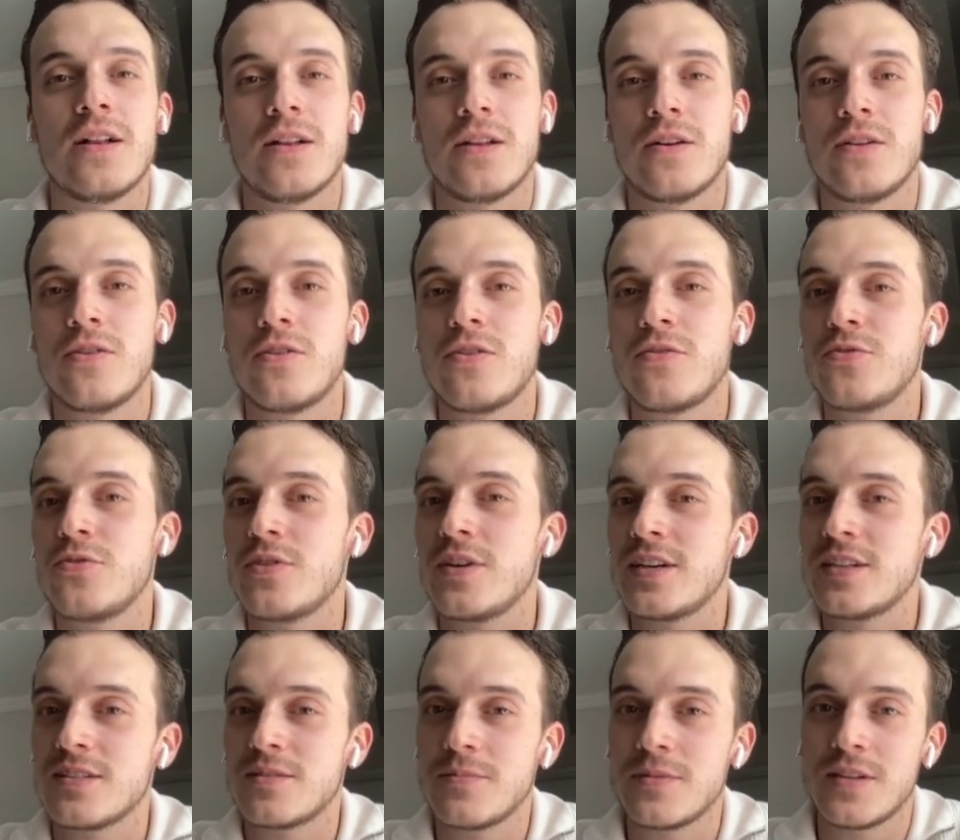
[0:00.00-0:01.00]
a lot of you
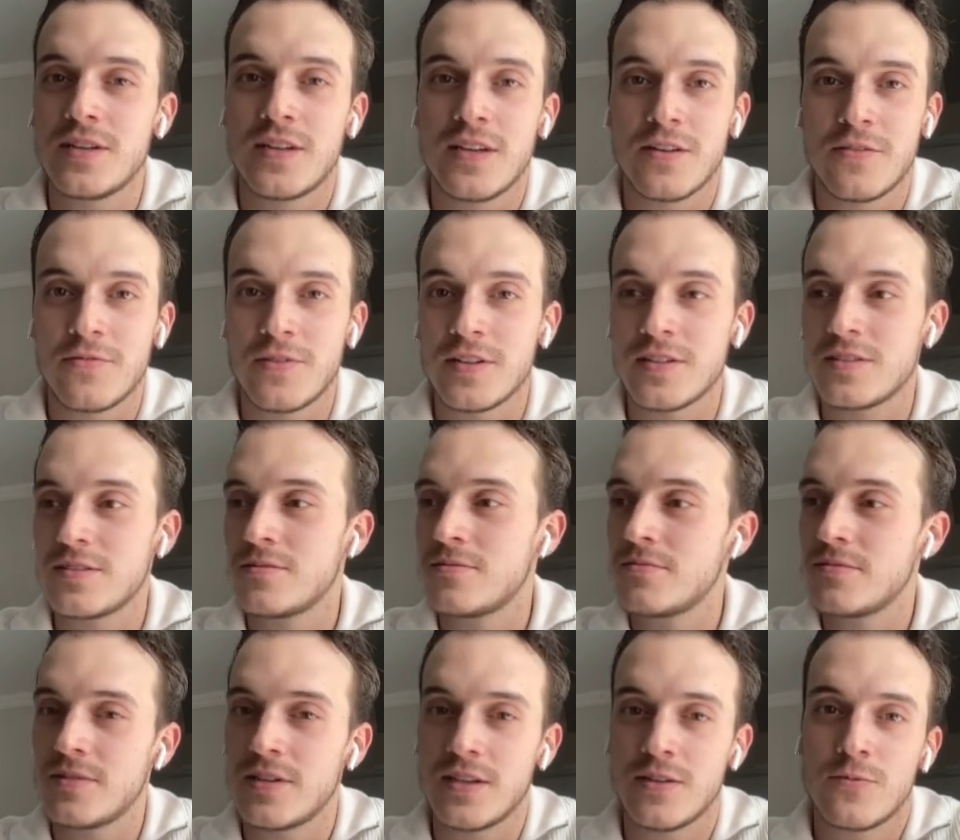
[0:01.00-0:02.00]
ask me if it's
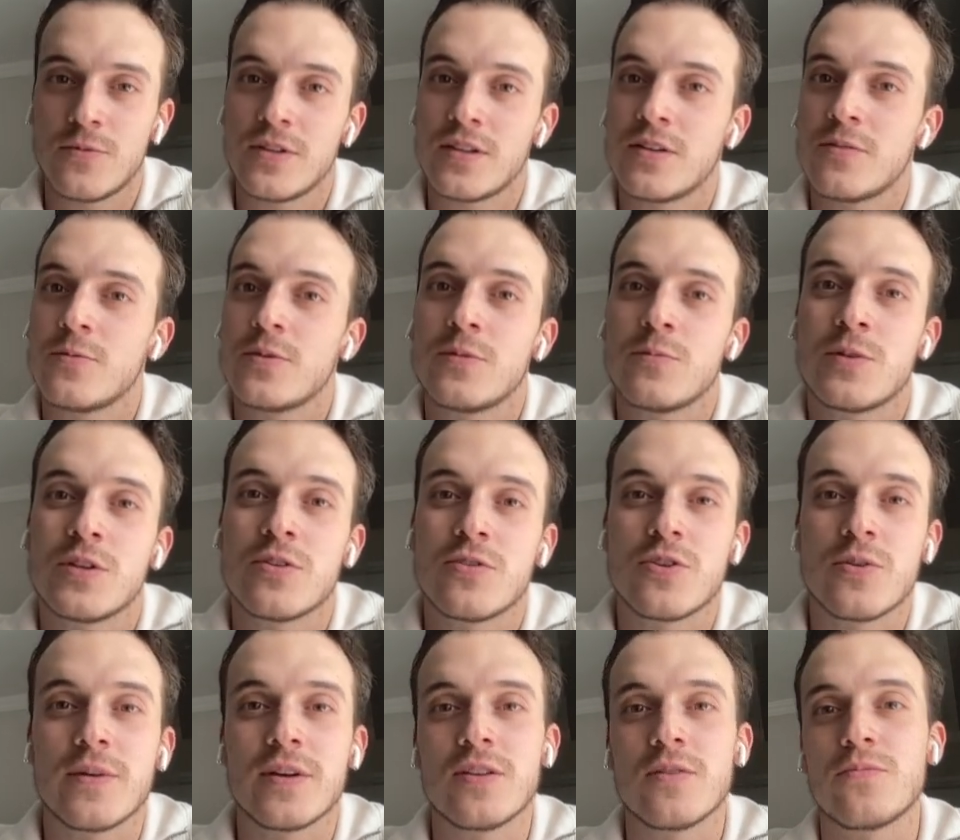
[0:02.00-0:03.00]
when when we
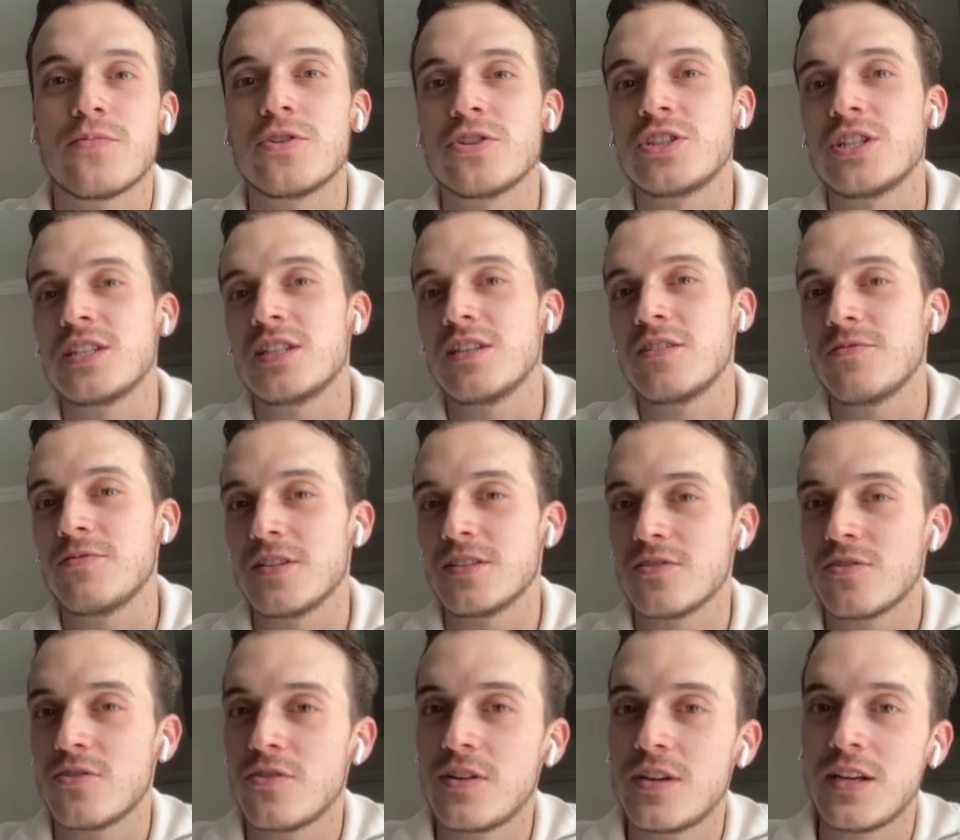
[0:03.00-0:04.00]
talk about a project if
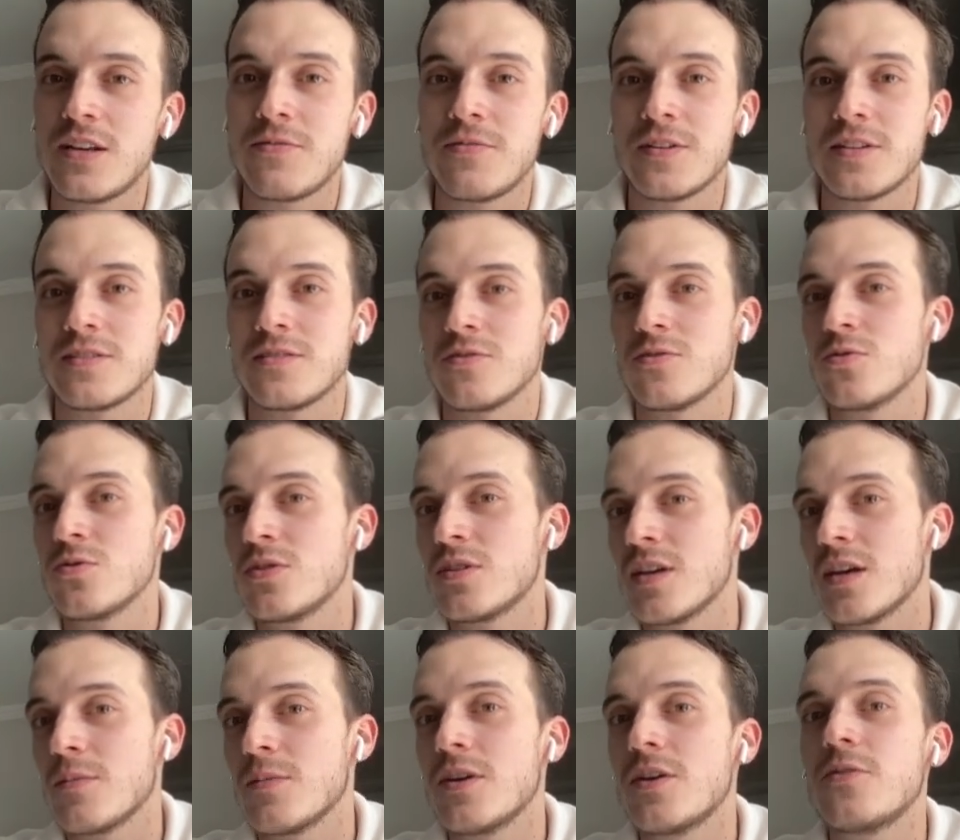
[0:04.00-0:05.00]
it's early if it's a good
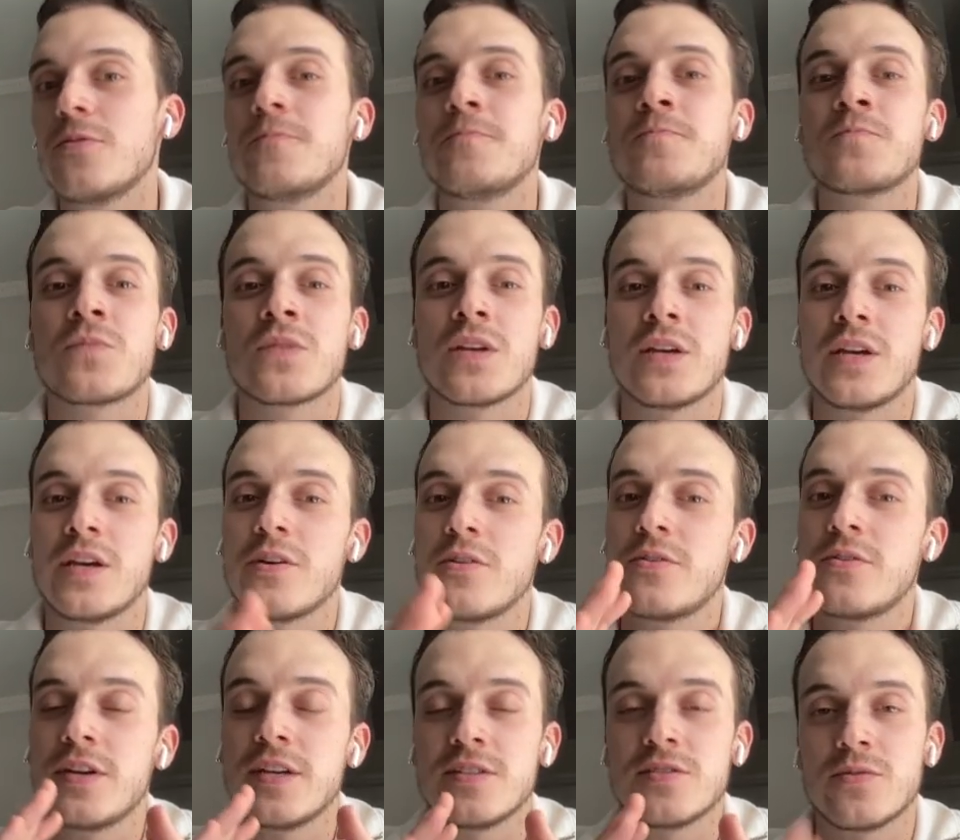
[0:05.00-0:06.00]
time now
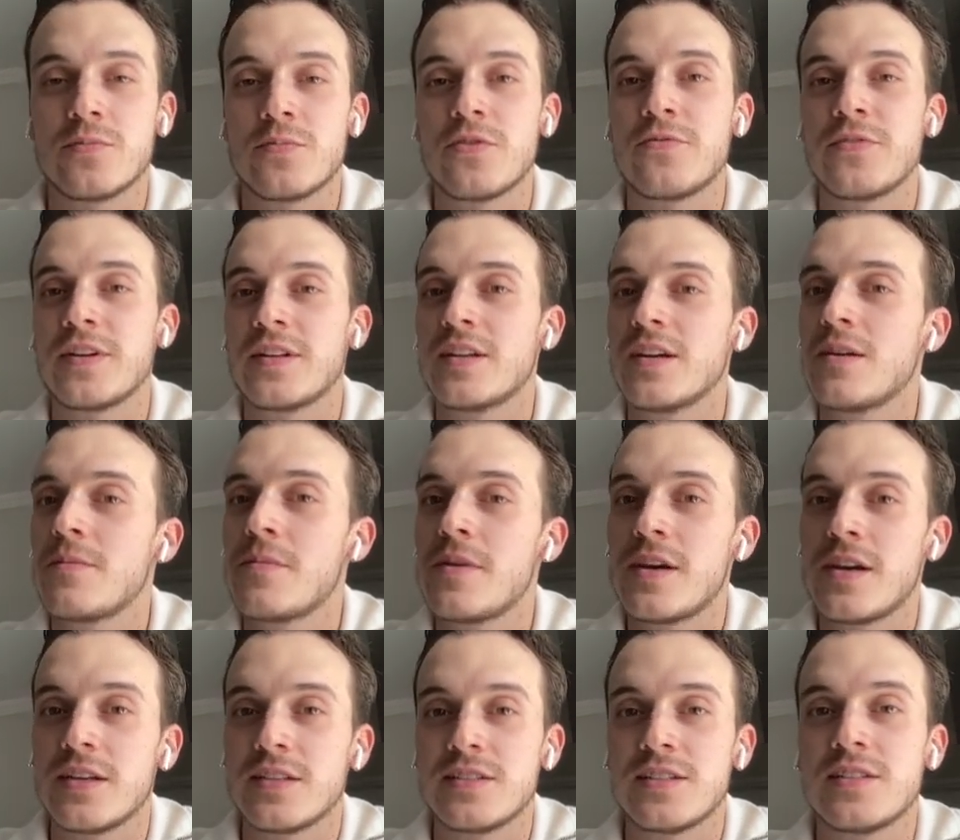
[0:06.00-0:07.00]
here it's the perfect time
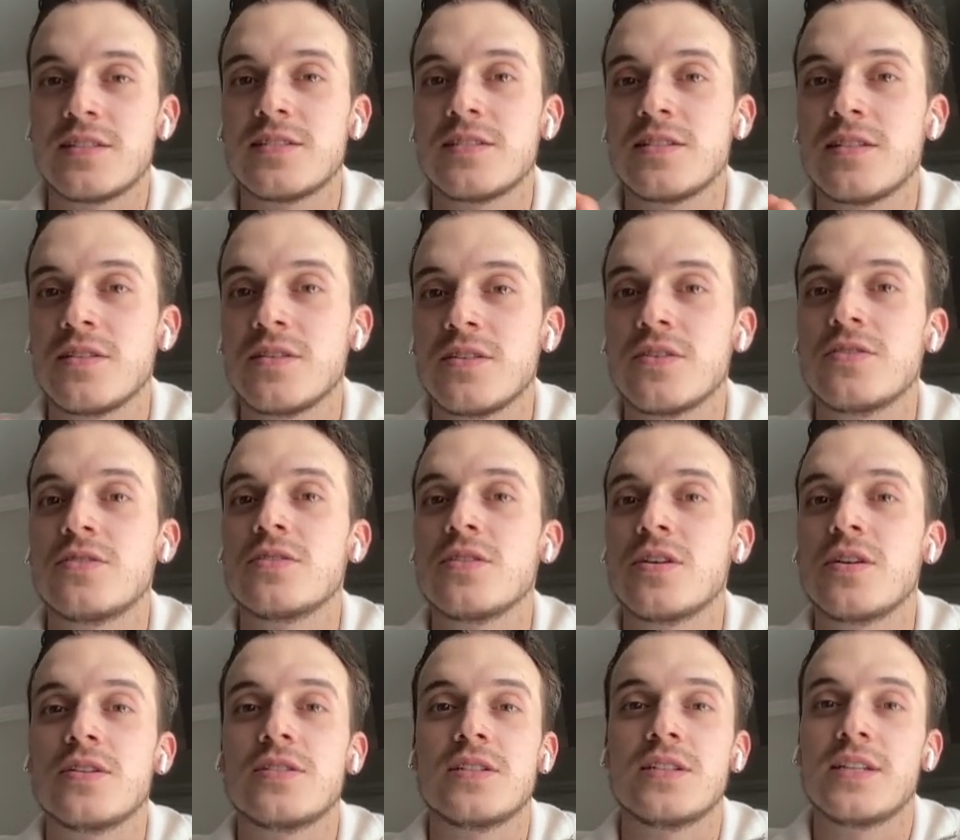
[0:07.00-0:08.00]
as it's not
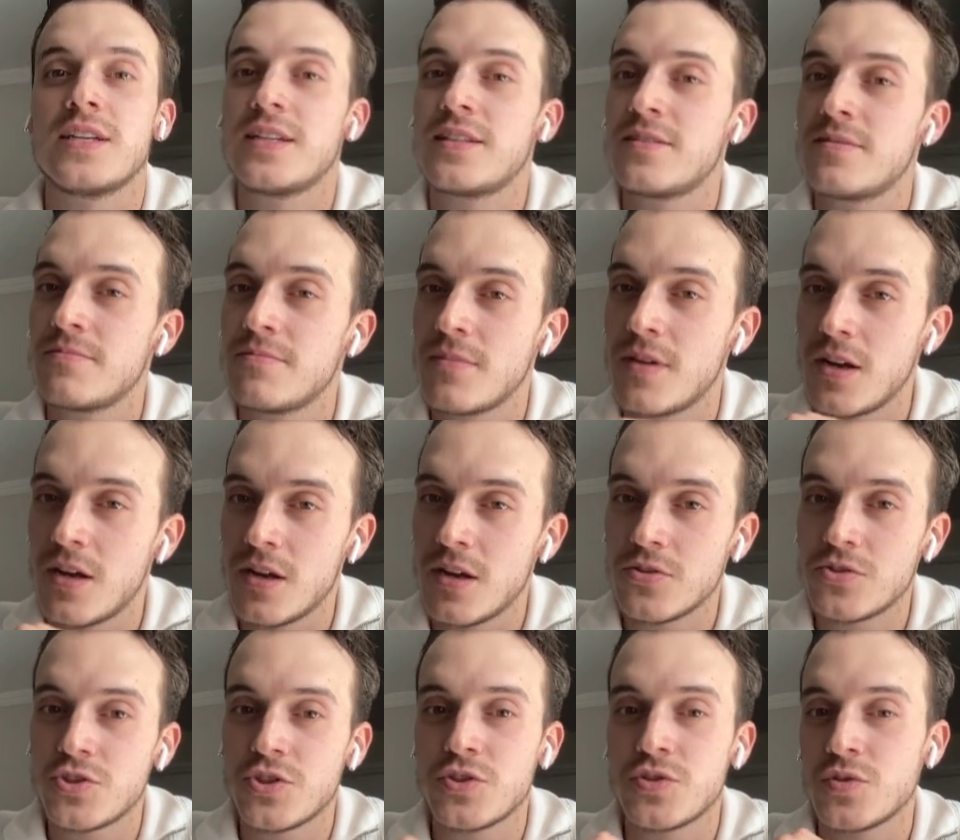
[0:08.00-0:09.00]
out yet
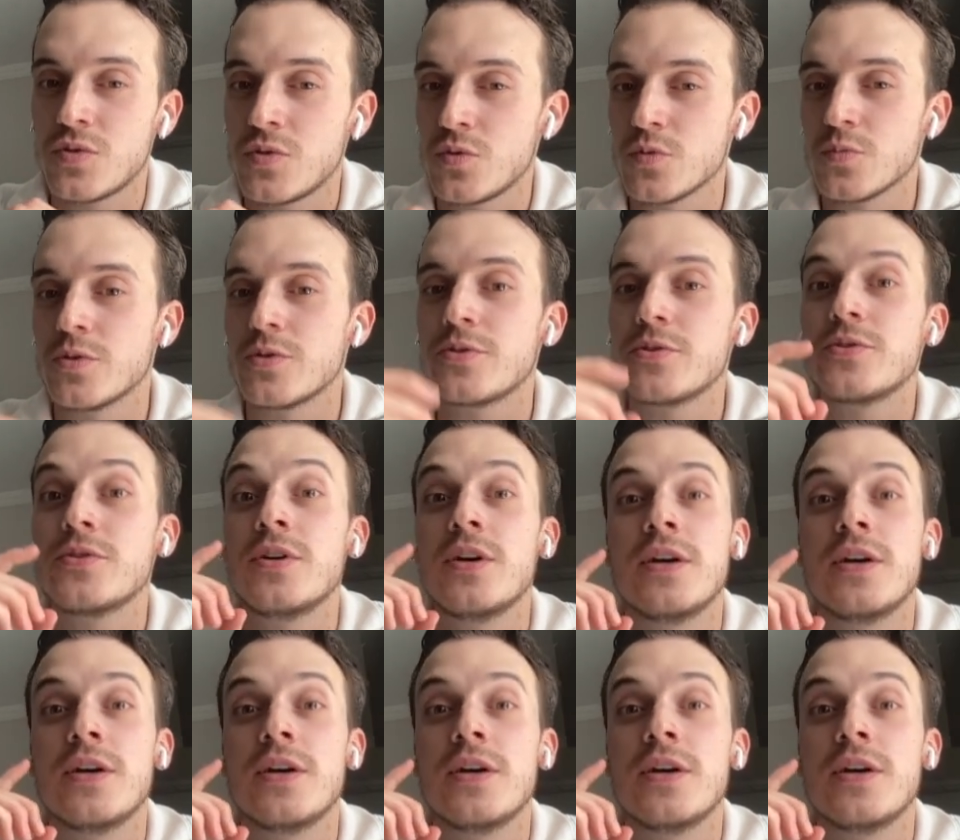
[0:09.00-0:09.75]
launches tomorrow